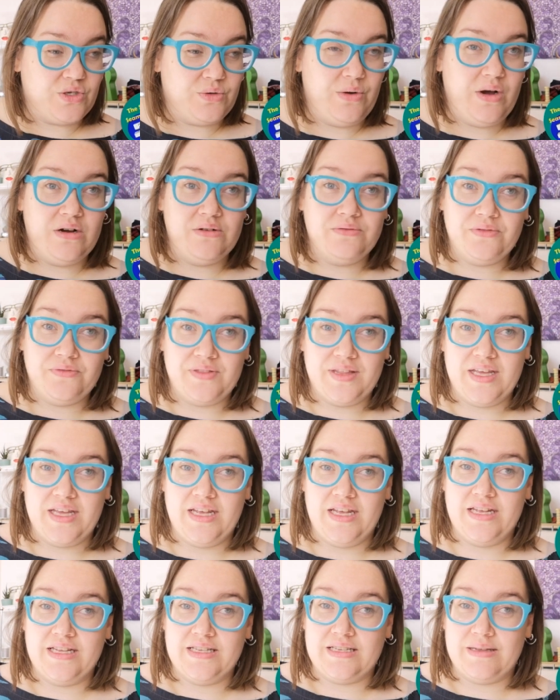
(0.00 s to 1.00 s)
12 of
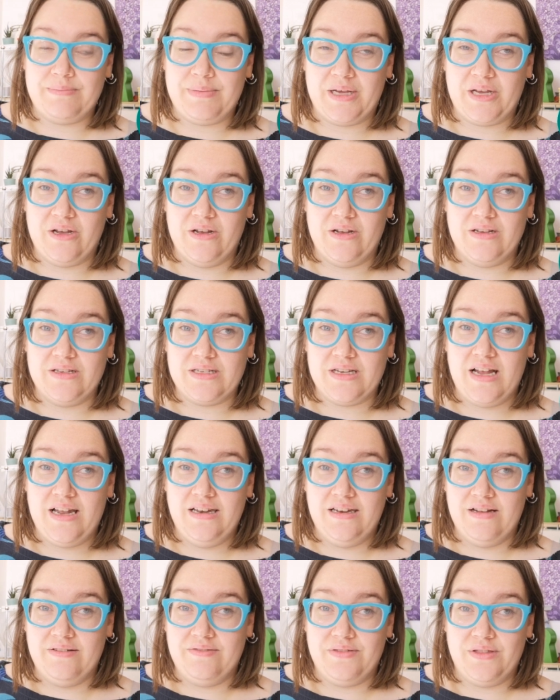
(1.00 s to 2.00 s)
these because I
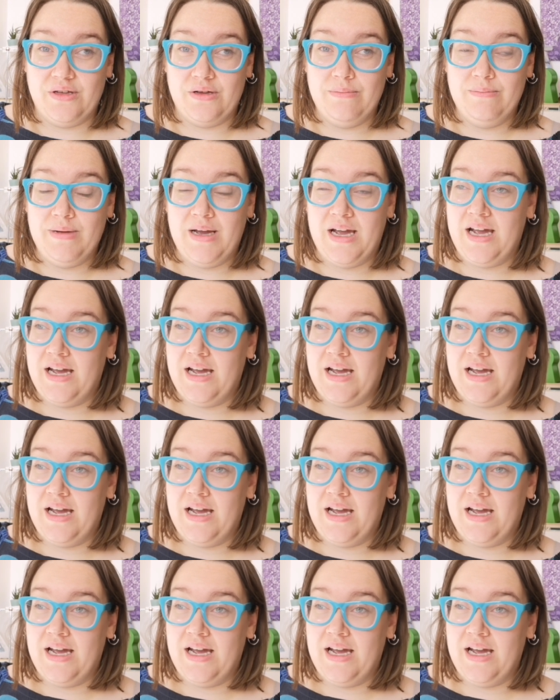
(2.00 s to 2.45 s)
love them